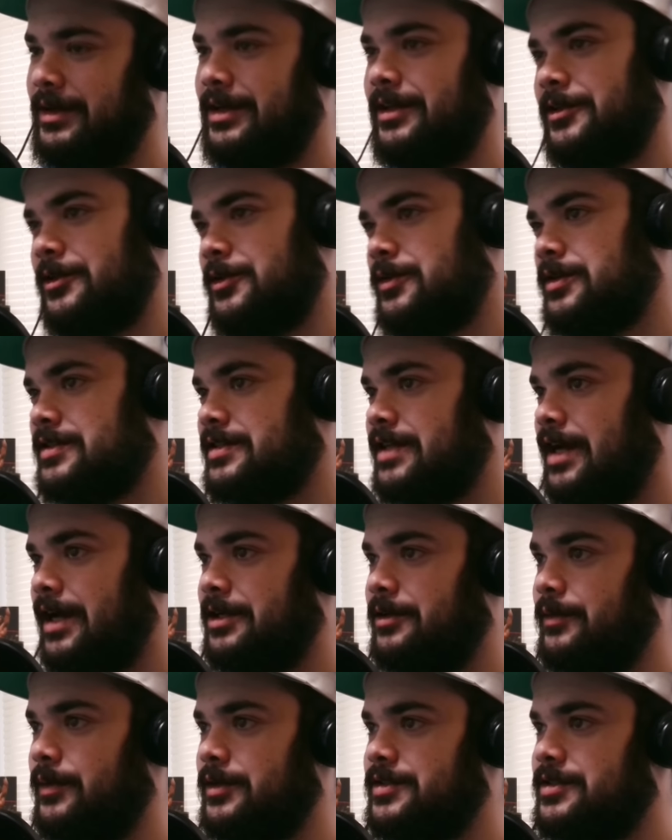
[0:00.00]
Luka's
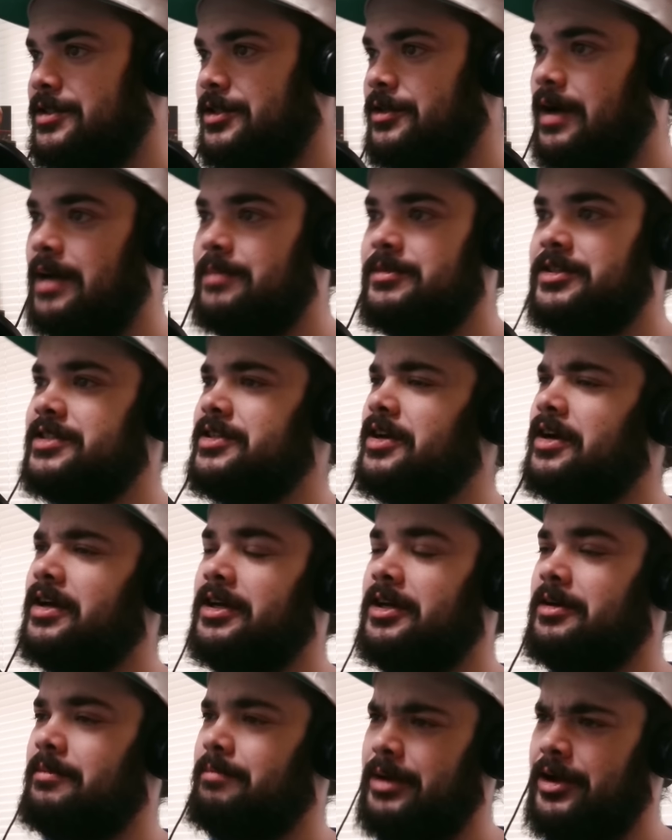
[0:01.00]
kind of was too. I'm just
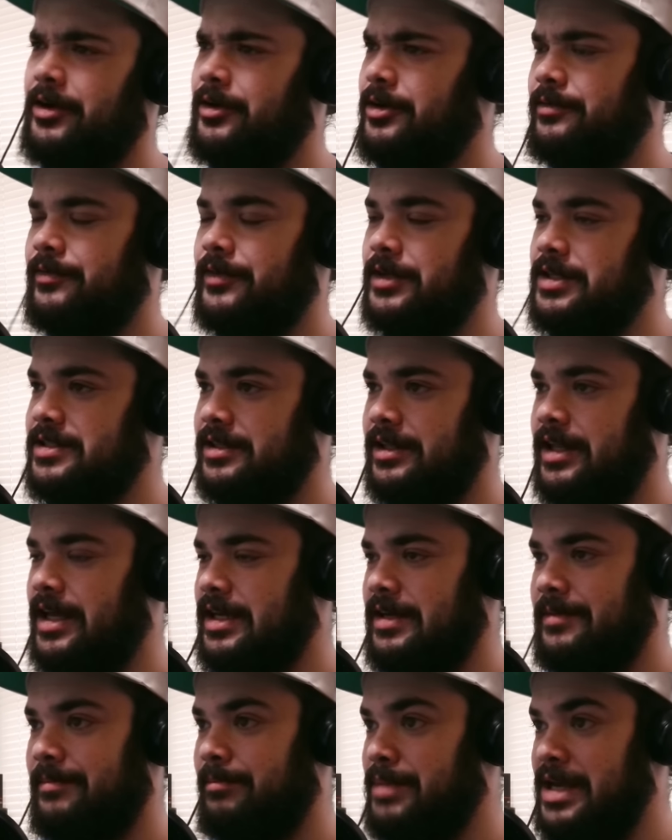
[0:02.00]
talking comparatively to
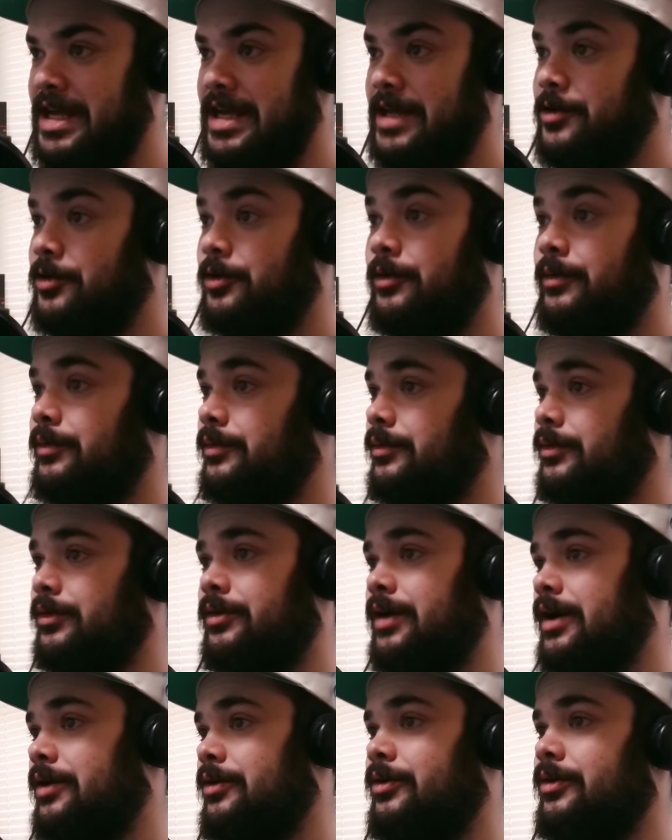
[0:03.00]
like Embiid, who
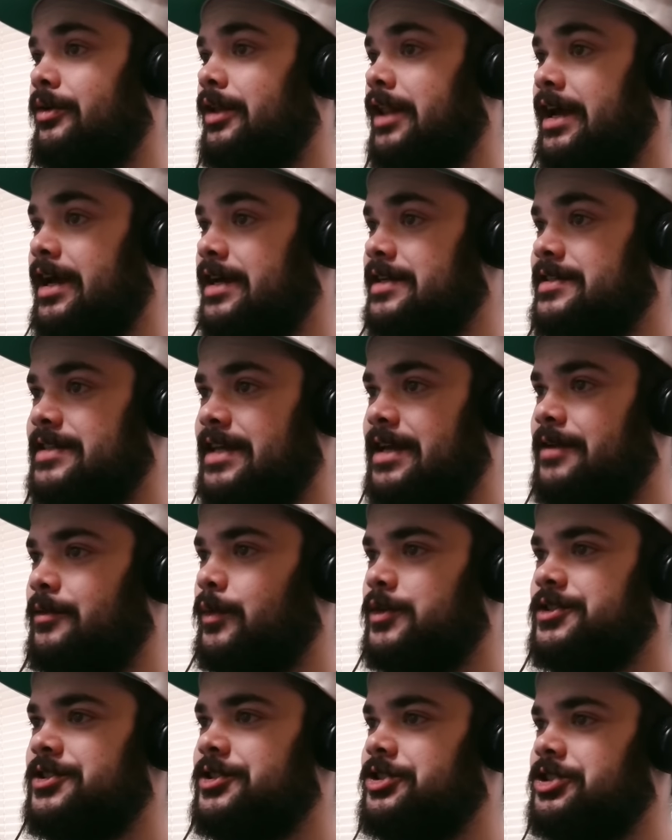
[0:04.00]
like I said,
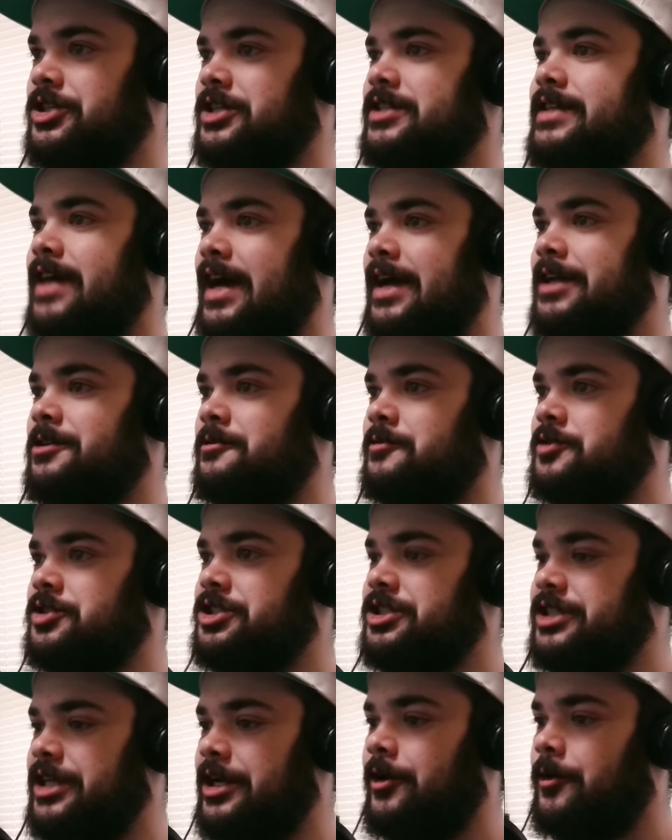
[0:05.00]
was just kind of
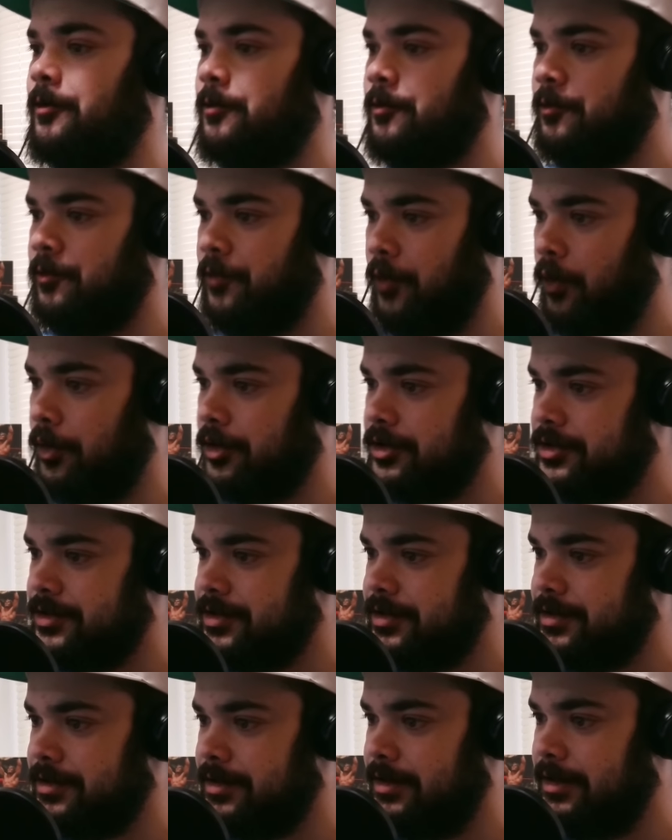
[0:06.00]
sheer
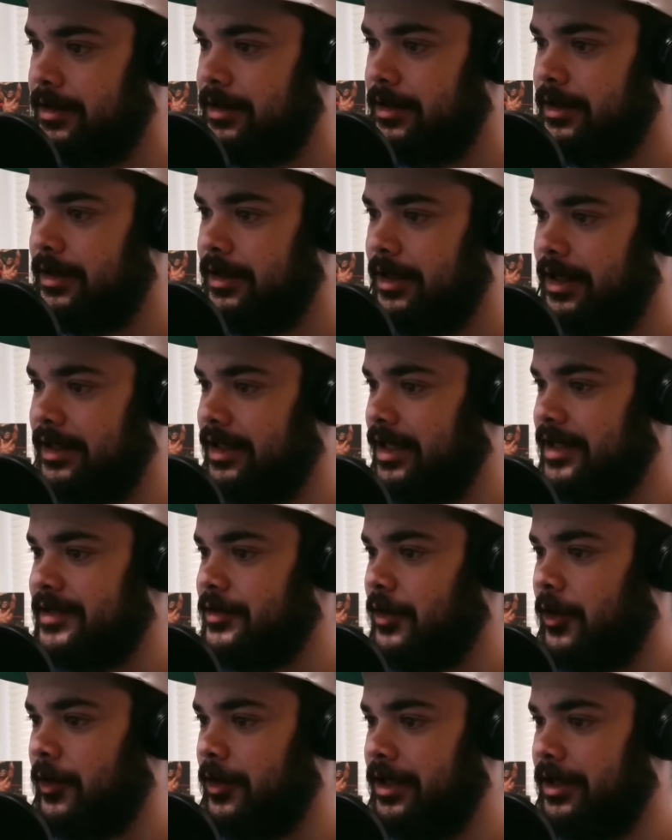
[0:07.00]
force. And that's
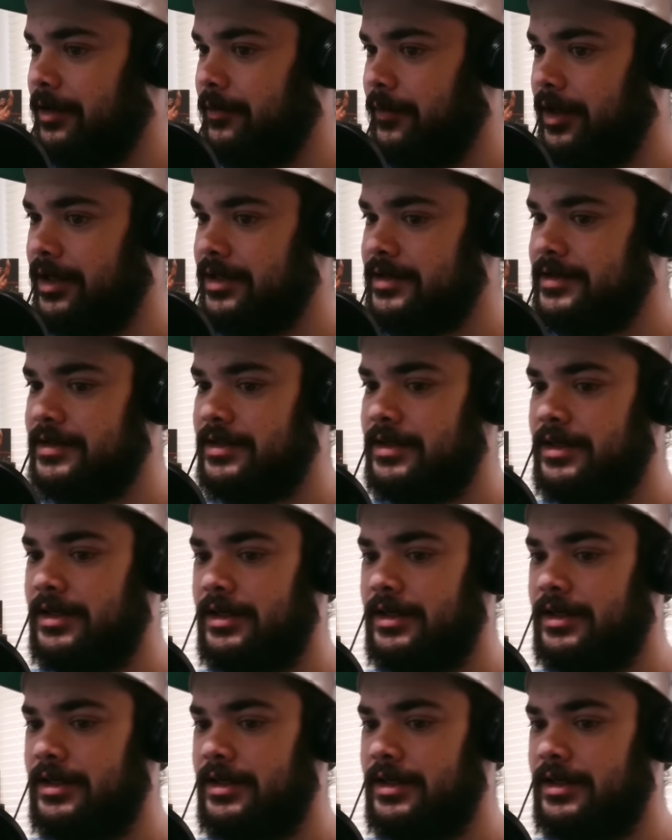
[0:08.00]
all that it was.